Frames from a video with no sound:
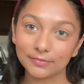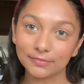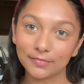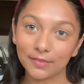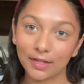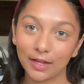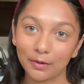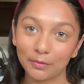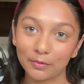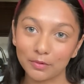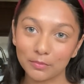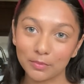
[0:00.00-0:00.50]

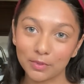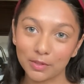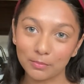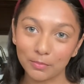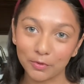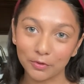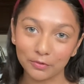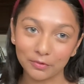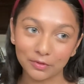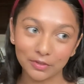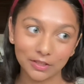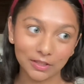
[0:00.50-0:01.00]
That would be
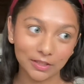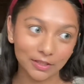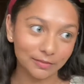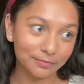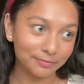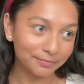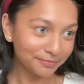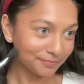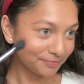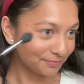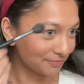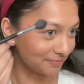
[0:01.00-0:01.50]
Mowgli.
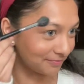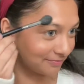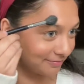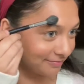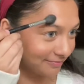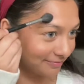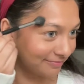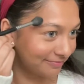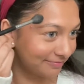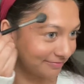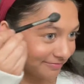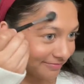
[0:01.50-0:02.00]

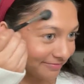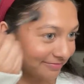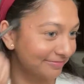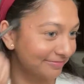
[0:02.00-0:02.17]
I